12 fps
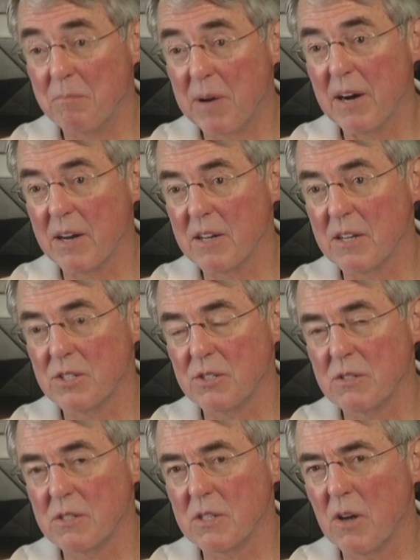But it
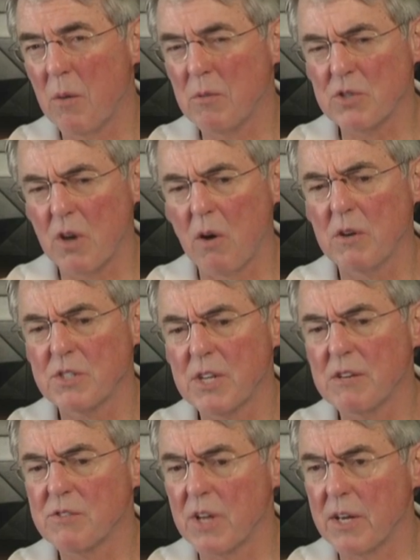almost always
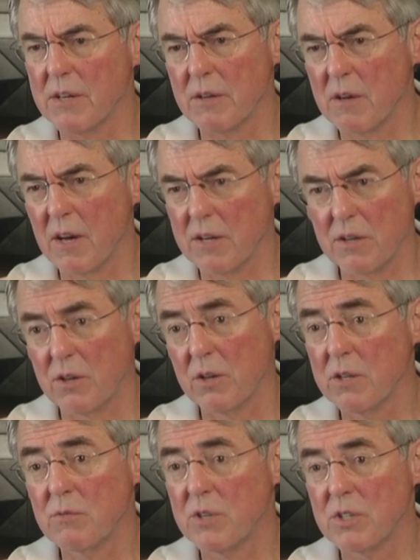gives a
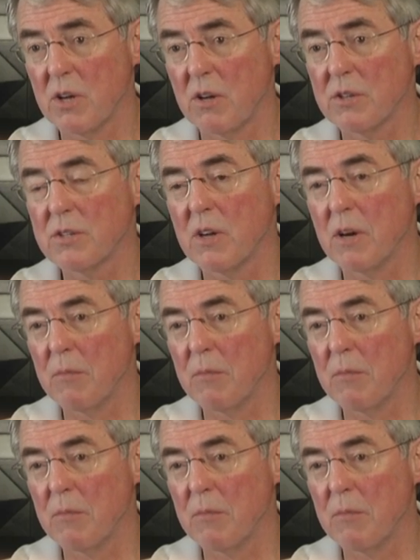good result.